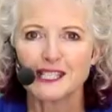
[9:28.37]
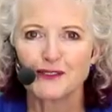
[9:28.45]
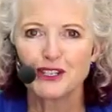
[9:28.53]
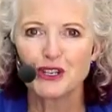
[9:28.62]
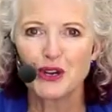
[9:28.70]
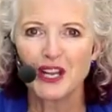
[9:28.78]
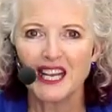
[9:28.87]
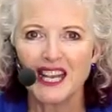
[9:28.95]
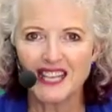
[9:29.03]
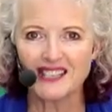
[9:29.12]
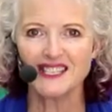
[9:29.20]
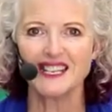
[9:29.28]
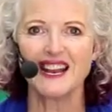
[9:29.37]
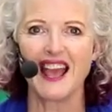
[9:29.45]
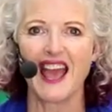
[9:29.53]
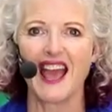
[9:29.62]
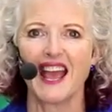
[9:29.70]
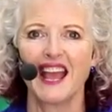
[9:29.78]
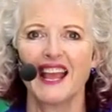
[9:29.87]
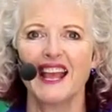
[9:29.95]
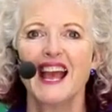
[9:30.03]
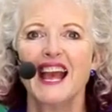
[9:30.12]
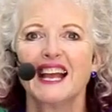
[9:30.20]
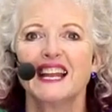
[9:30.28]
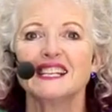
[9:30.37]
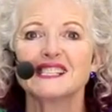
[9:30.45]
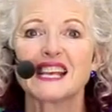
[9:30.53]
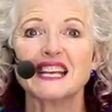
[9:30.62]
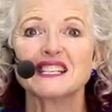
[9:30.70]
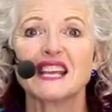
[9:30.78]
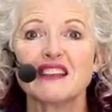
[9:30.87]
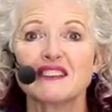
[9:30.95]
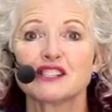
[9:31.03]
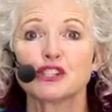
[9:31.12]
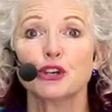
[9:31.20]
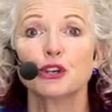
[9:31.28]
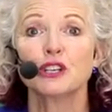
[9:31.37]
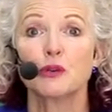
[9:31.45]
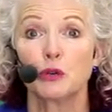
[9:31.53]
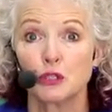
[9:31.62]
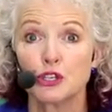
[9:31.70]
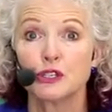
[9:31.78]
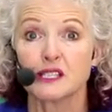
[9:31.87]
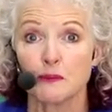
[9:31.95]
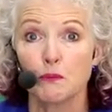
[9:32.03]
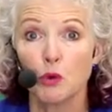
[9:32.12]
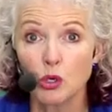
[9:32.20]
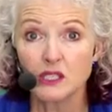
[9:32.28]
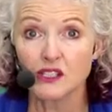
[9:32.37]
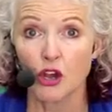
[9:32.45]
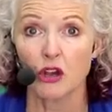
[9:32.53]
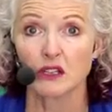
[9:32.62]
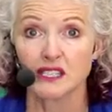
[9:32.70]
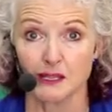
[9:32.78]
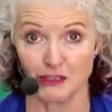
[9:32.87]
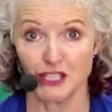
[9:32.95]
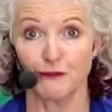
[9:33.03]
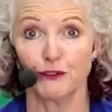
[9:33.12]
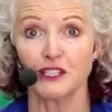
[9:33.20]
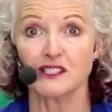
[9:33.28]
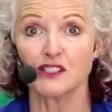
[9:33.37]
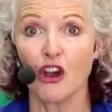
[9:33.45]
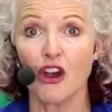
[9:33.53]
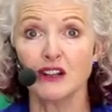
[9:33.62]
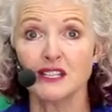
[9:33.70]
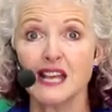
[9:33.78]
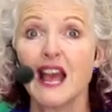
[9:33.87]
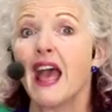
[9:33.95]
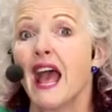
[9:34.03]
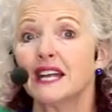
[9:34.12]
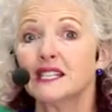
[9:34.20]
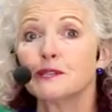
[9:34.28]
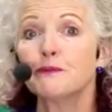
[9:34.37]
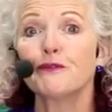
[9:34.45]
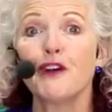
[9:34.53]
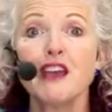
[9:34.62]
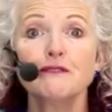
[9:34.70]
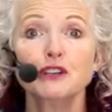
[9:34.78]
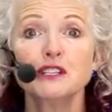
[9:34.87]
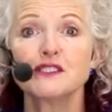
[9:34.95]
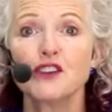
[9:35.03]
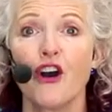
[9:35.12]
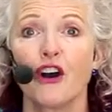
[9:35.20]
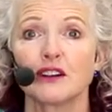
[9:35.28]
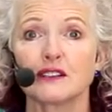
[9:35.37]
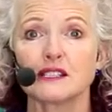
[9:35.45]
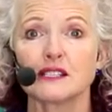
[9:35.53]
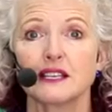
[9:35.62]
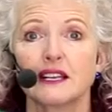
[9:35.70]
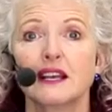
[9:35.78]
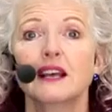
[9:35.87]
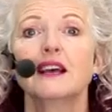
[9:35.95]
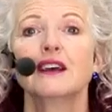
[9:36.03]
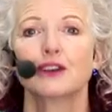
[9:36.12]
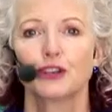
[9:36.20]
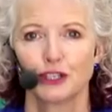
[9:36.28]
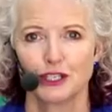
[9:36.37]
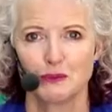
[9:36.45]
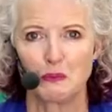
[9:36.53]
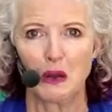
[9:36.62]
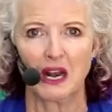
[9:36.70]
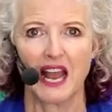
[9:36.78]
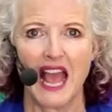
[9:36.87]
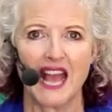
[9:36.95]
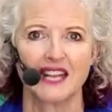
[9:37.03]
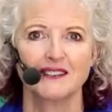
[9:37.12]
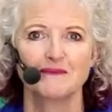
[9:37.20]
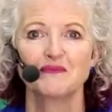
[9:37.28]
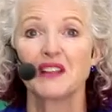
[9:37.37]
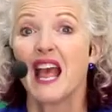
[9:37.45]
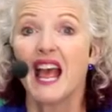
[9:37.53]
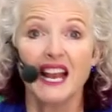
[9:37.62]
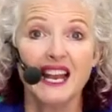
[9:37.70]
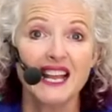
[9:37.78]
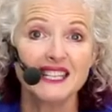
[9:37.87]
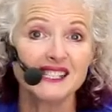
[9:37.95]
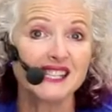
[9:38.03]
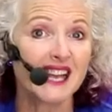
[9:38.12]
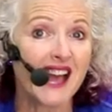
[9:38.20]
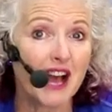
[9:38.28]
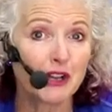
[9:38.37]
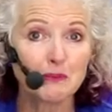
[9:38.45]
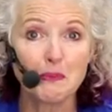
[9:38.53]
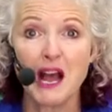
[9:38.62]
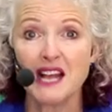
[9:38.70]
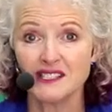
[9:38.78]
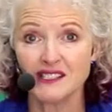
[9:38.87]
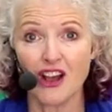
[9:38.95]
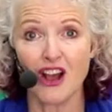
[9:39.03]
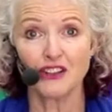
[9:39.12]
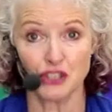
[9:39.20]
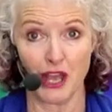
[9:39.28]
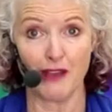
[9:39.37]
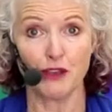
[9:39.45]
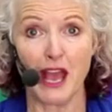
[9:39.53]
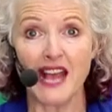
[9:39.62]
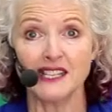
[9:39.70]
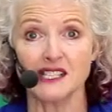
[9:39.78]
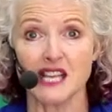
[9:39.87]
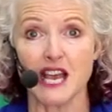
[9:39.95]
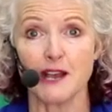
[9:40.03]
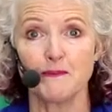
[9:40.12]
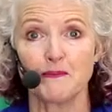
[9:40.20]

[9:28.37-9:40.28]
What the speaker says: for joining in today. Let's get together soon and we'll do some more songs, some different songs and some favourite songs. Good plan. Let's sing our goodbye song. Do you have your hands there?